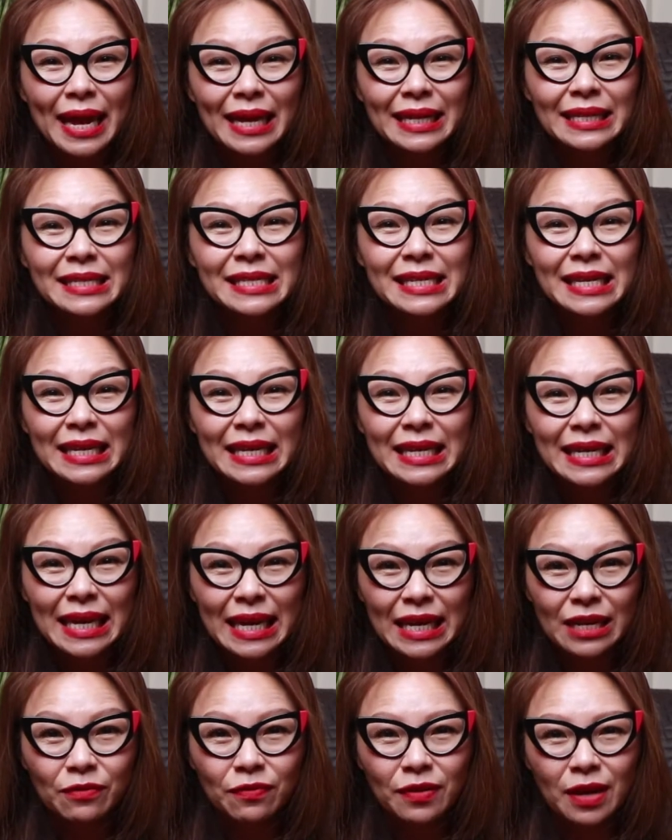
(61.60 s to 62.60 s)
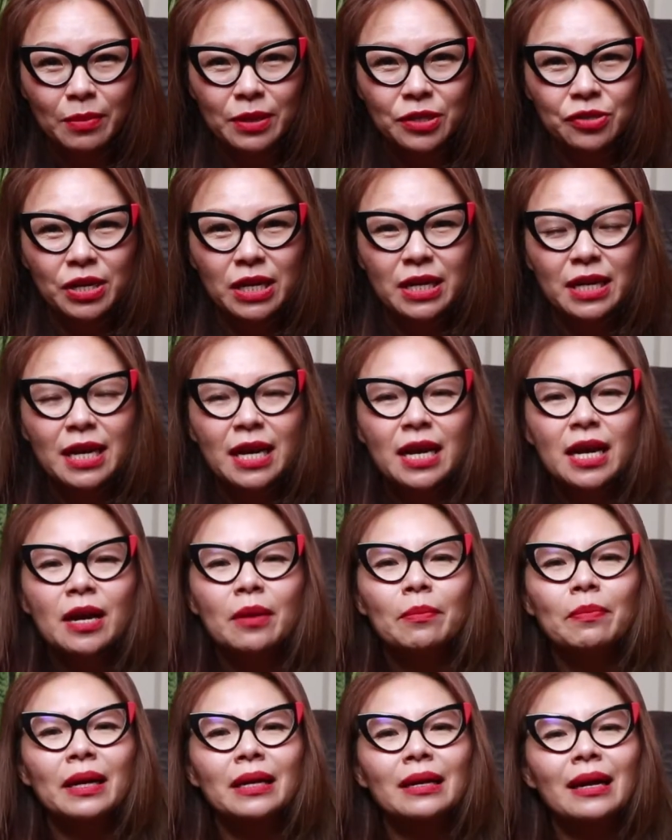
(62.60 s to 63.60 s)
anti-inflammatory.
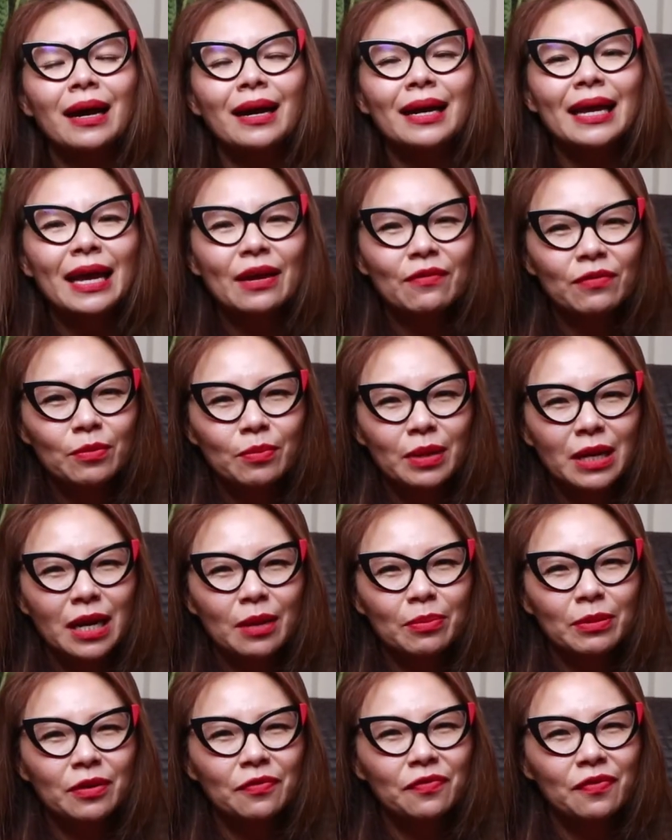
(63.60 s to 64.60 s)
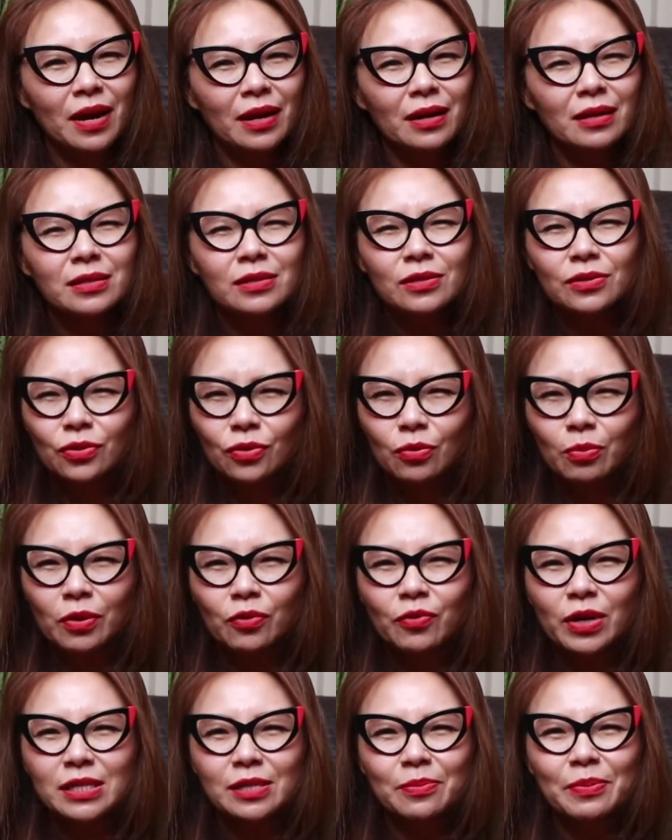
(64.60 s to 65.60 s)
But I haven't been able to find a suitable
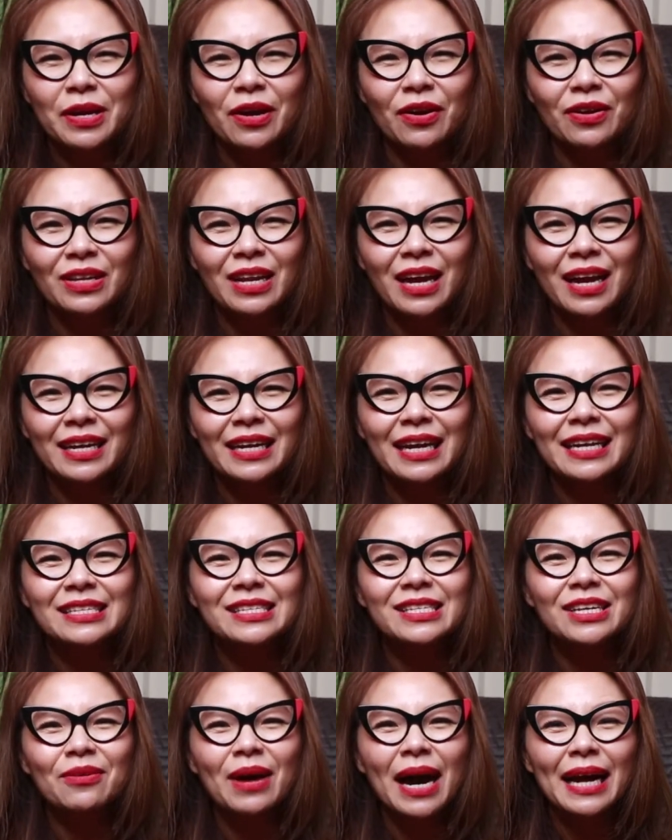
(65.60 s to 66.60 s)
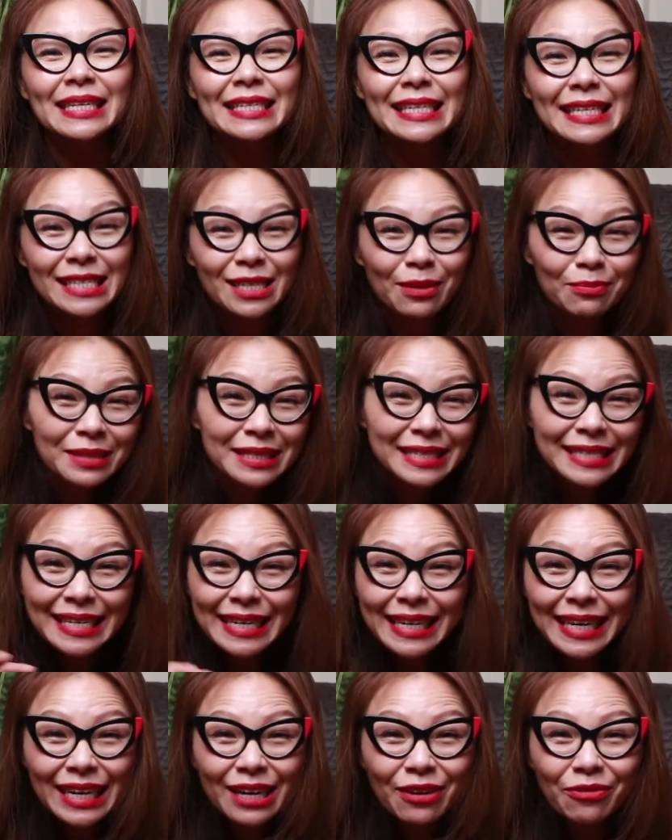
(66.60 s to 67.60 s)
recipe online, and so I did some
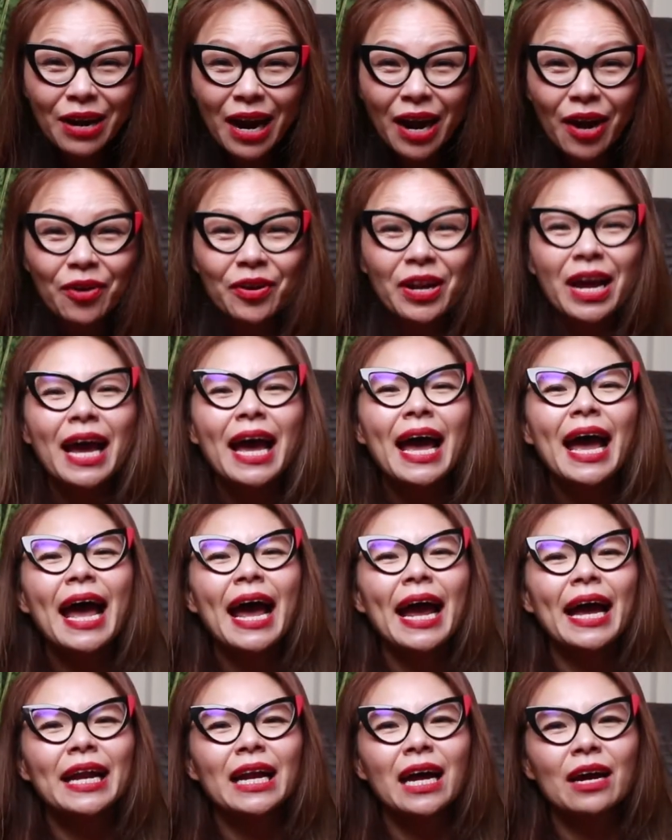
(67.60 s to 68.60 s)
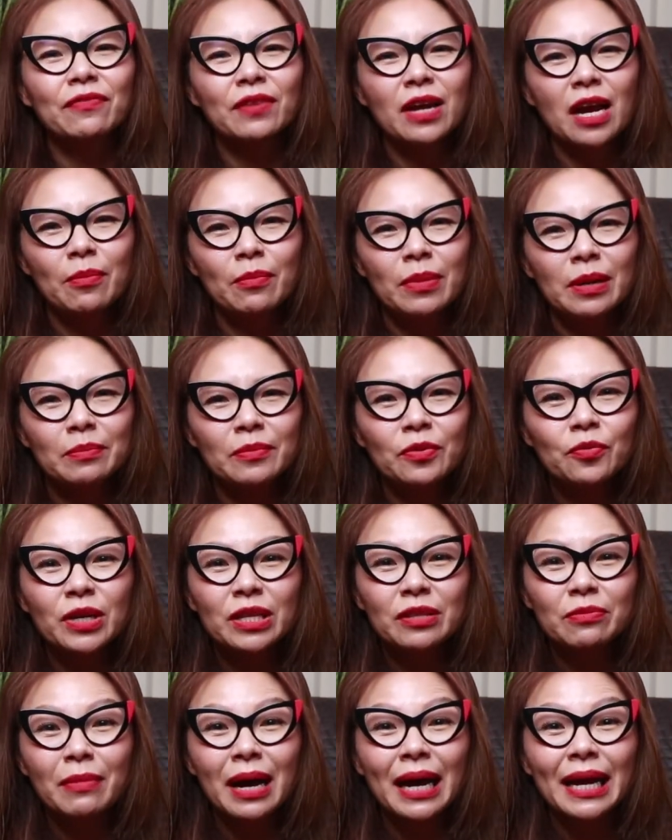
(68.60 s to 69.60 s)
digging around and I've come up
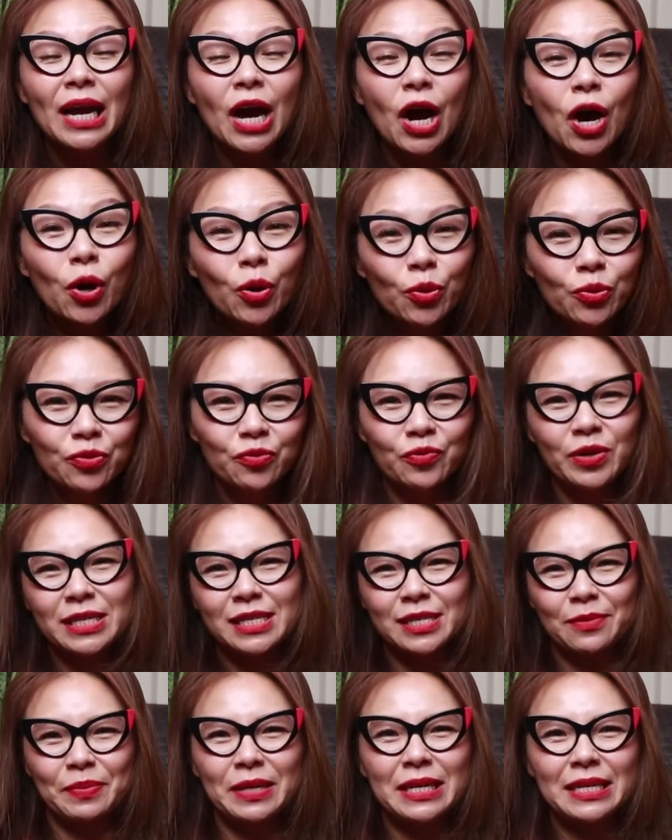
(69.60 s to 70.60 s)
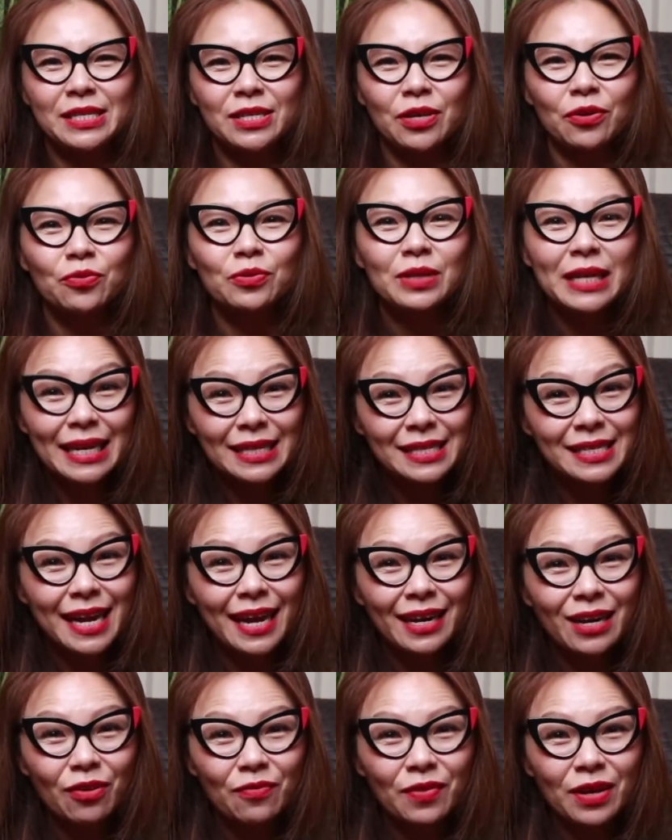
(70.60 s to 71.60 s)
with my own recipe. So let's
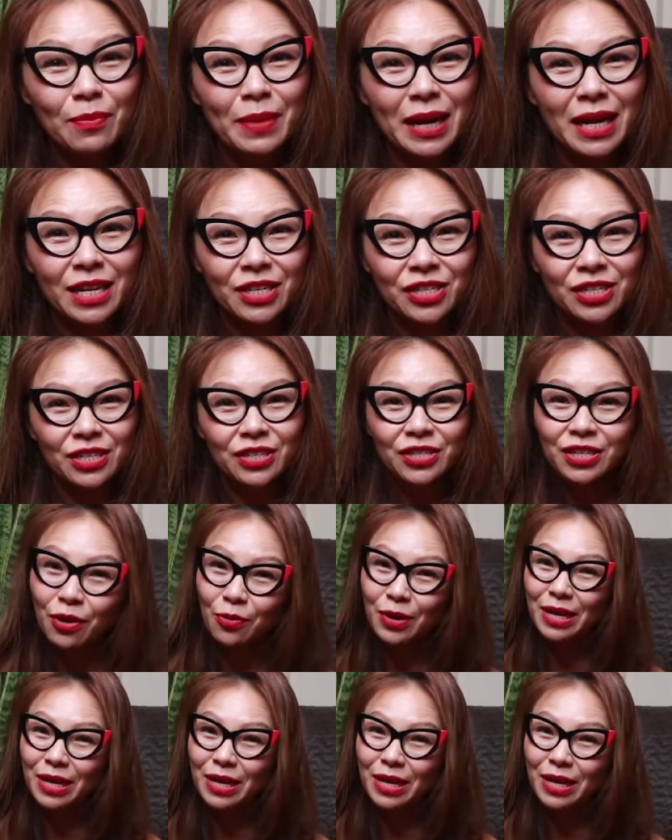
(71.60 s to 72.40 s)
cut over to my kitchen, shall